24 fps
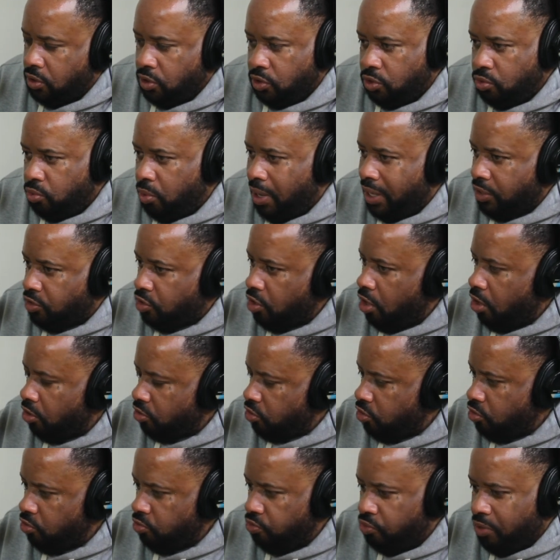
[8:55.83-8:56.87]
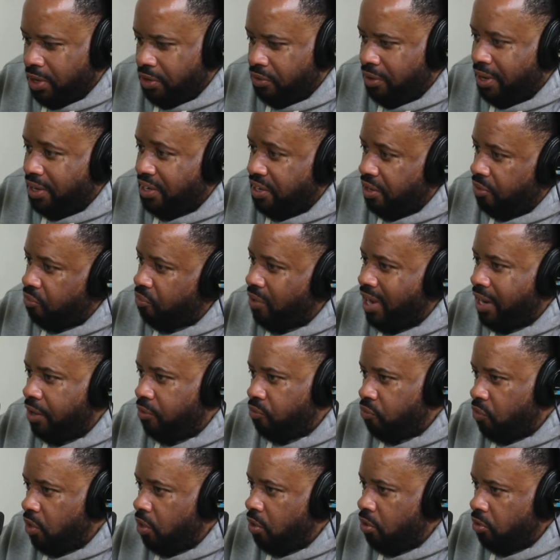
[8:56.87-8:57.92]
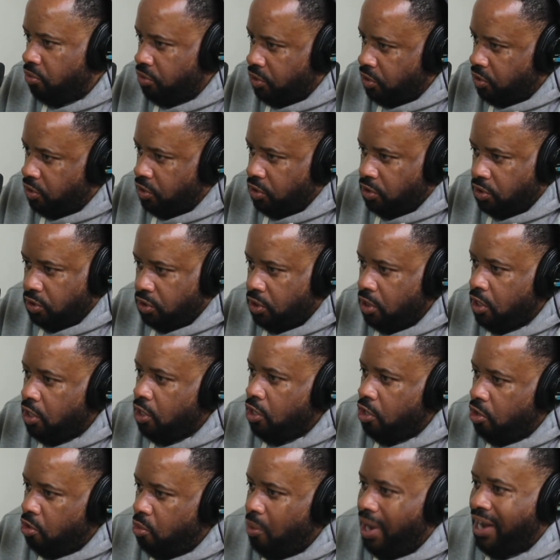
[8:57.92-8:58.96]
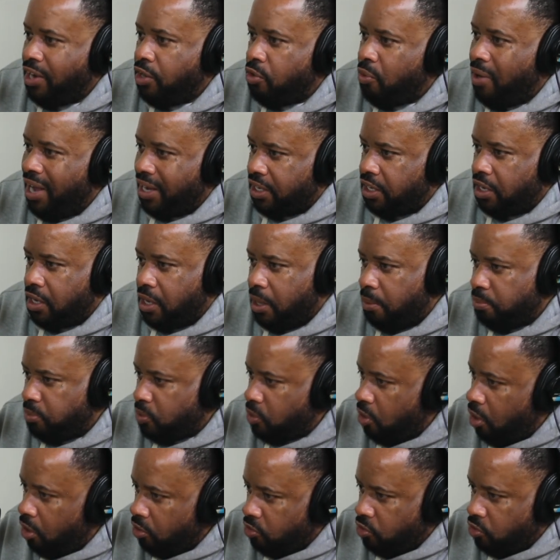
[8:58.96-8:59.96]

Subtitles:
This is who I talked to, whether I did right or wrong. This is who I know I could come